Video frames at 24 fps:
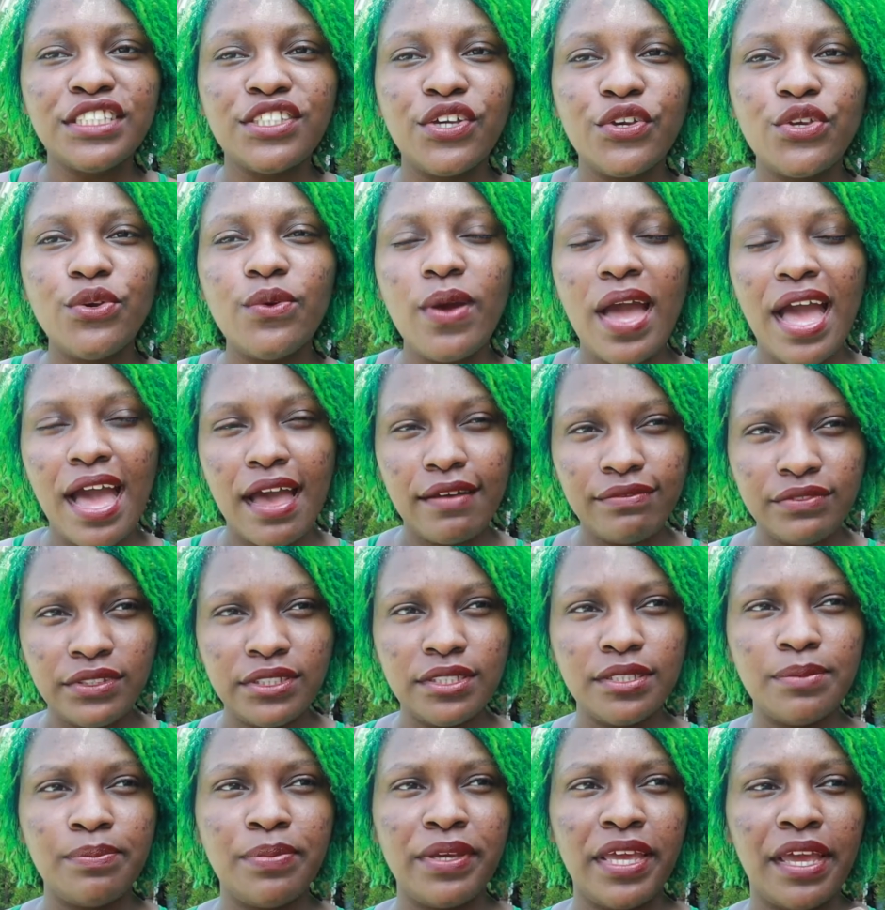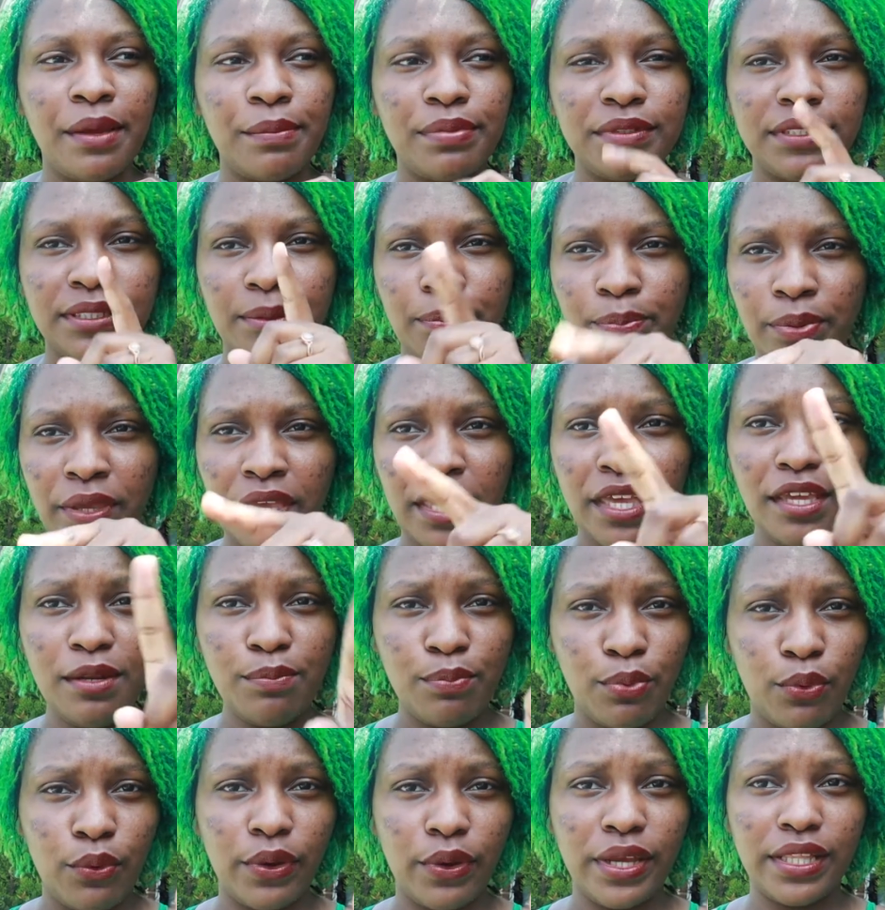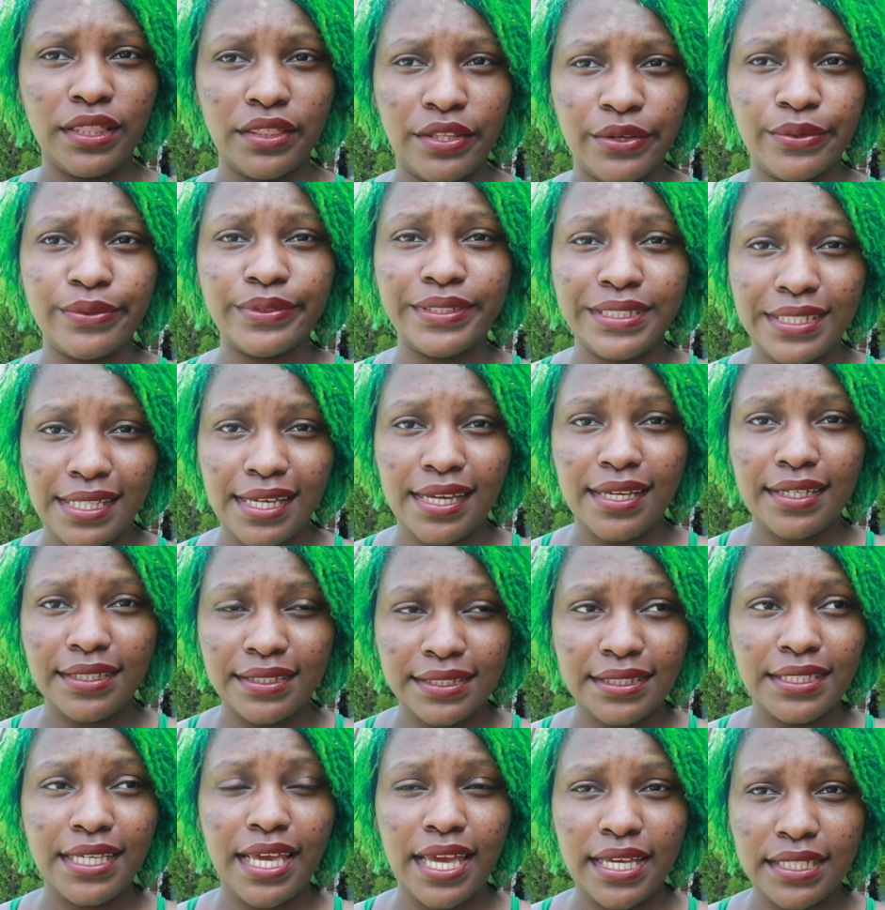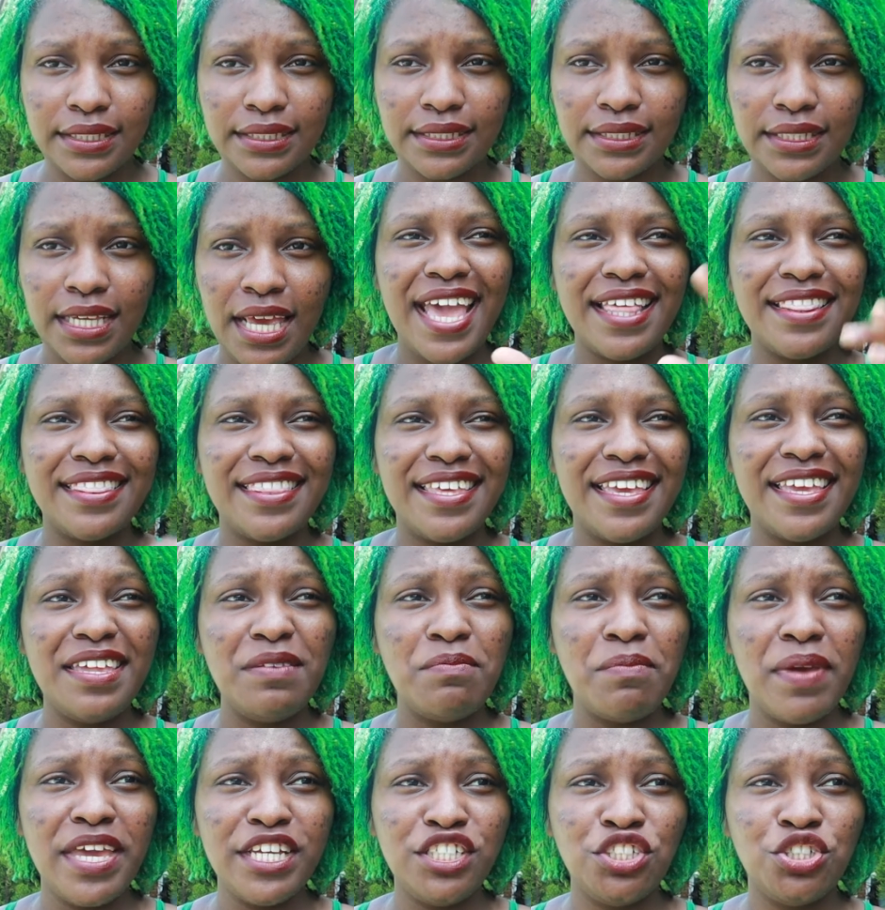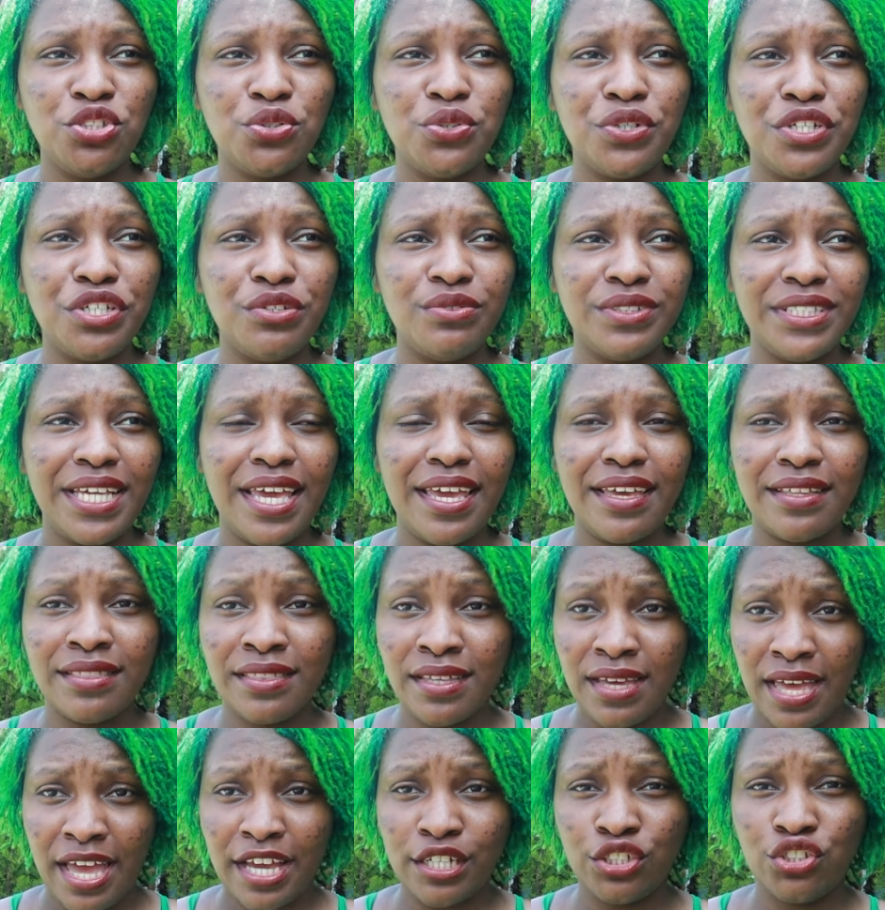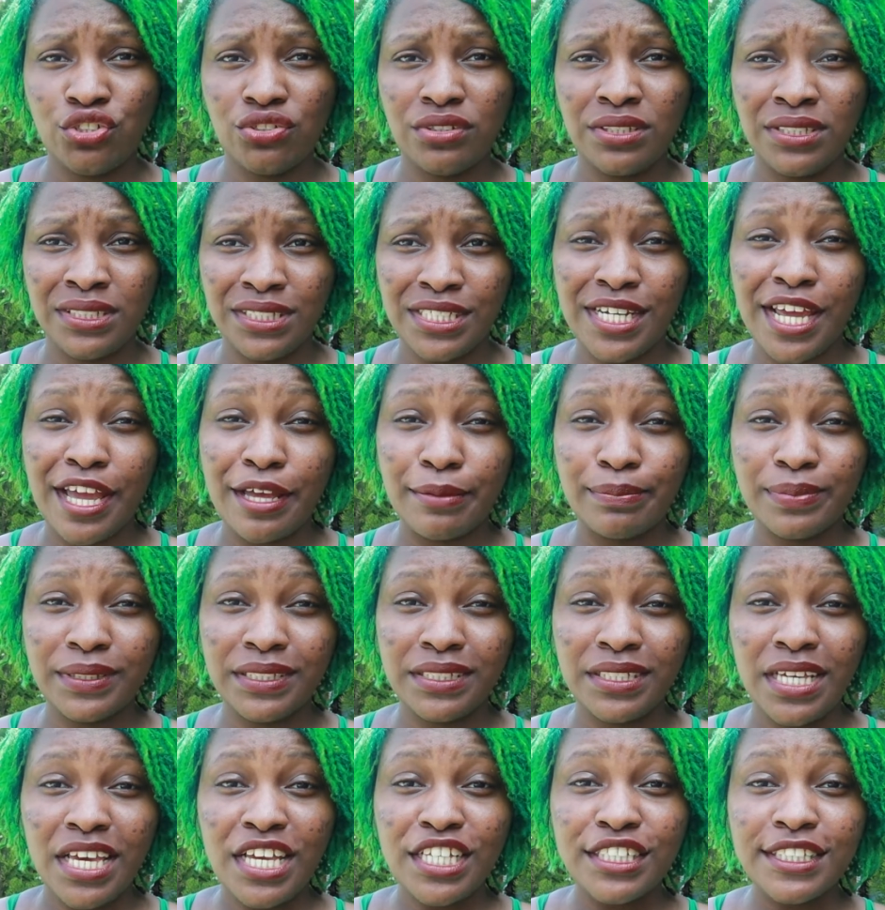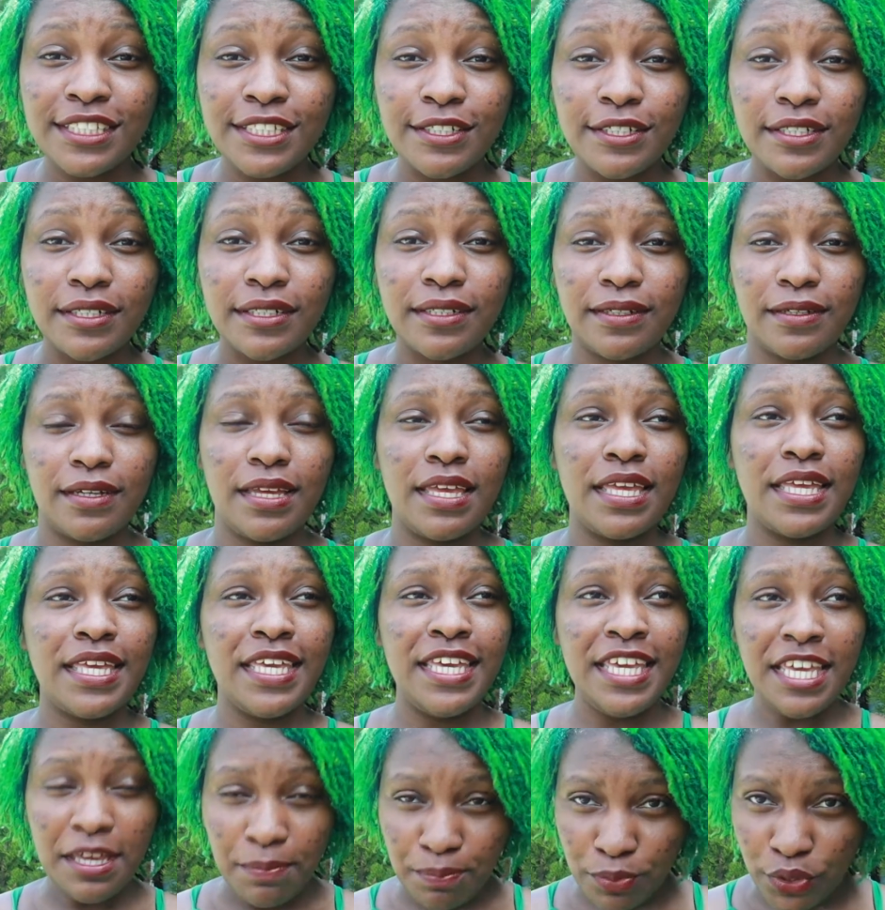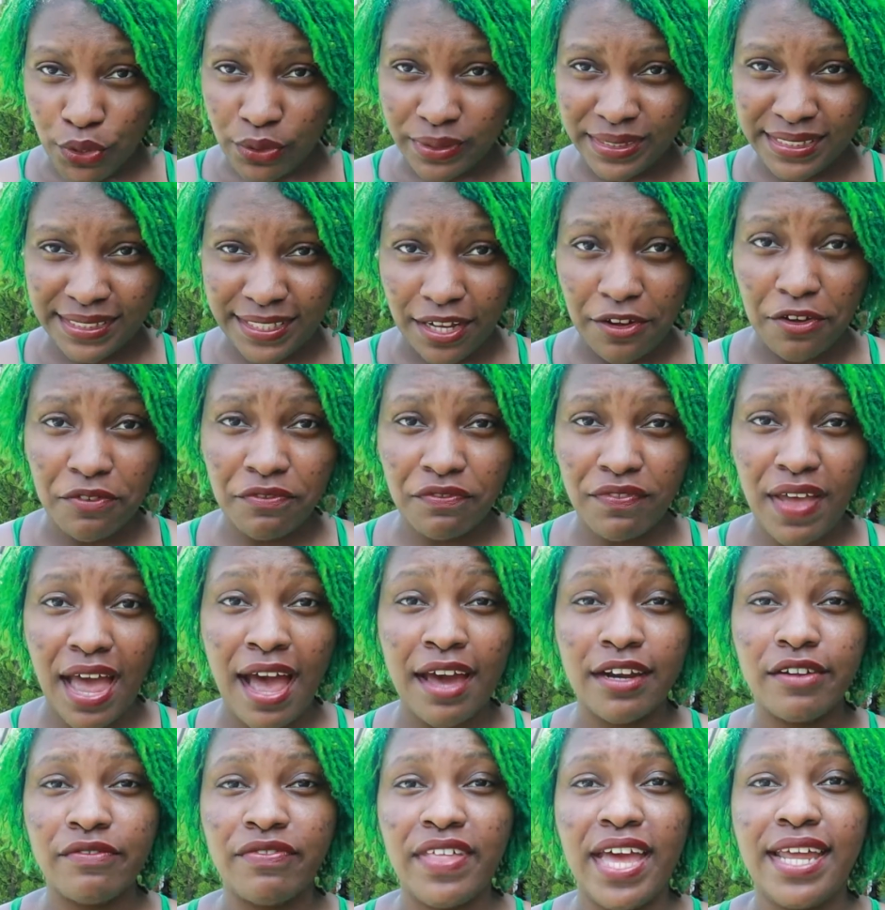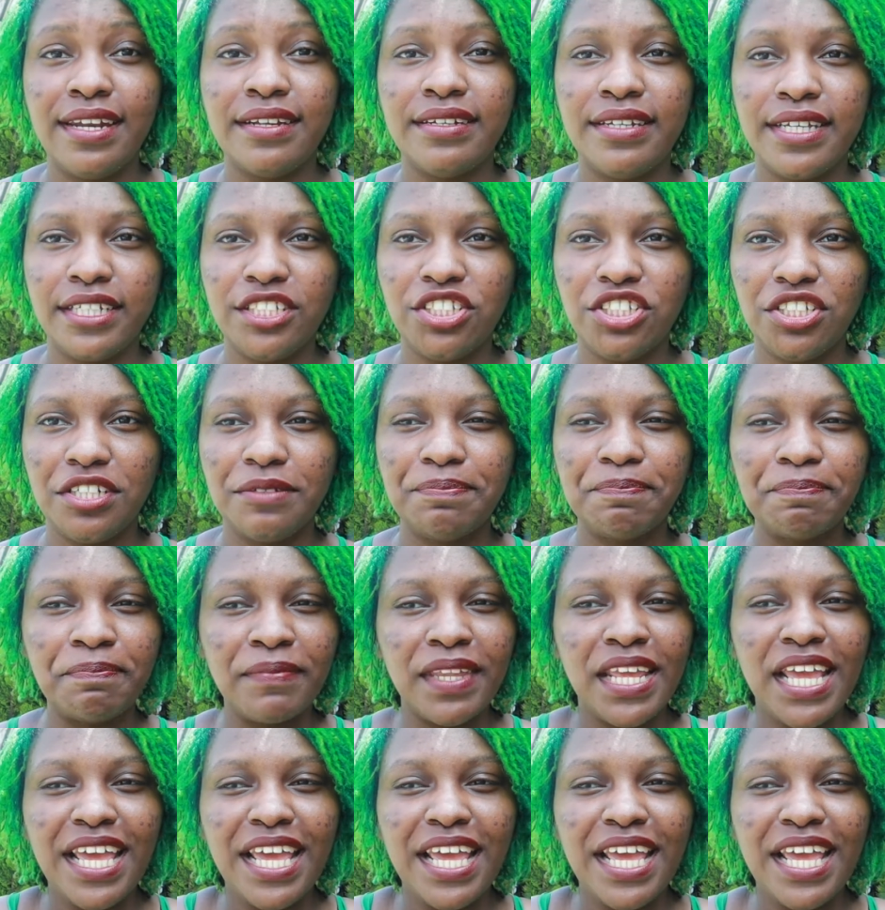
So you have to be able to pinpoint those things, yes, and then make sure you take the extra steps to keep yourself out of that addiction.